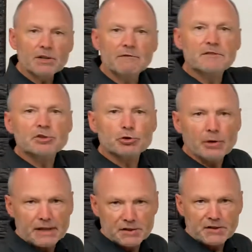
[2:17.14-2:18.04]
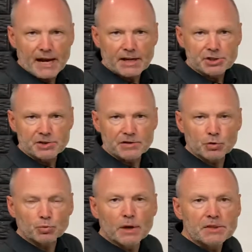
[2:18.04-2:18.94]
of the transaction, the
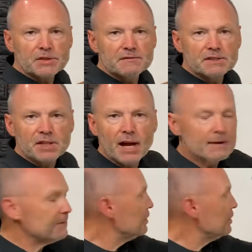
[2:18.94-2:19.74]
rest of the time that